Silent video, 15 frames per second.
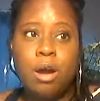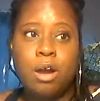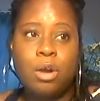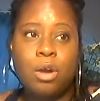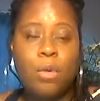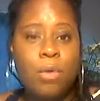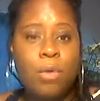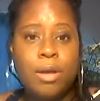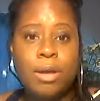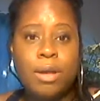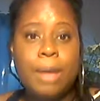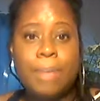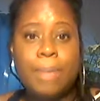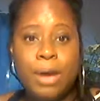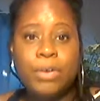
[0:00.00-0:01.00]
going
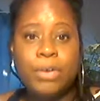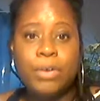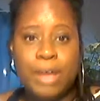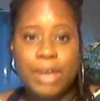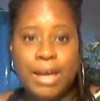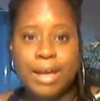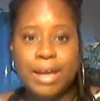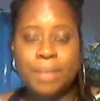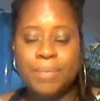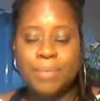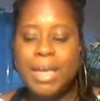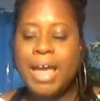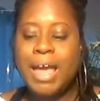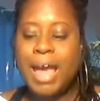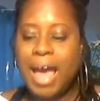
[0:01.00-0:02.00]
about your day?
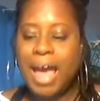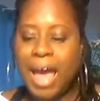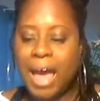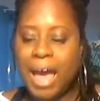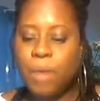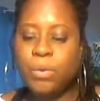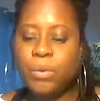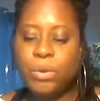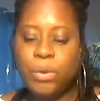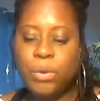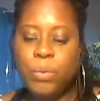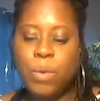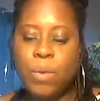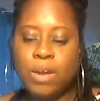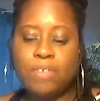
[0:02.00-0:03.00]
How do
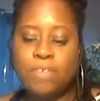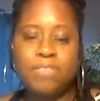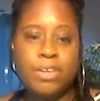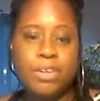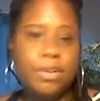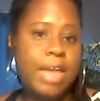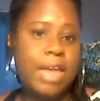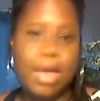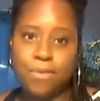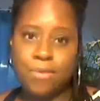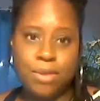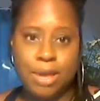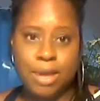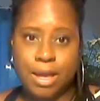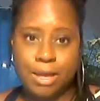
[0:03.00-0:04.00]
you want to feel
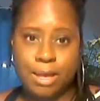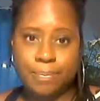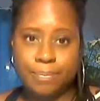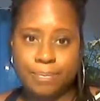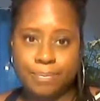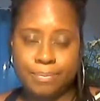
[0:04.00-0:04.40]
every day?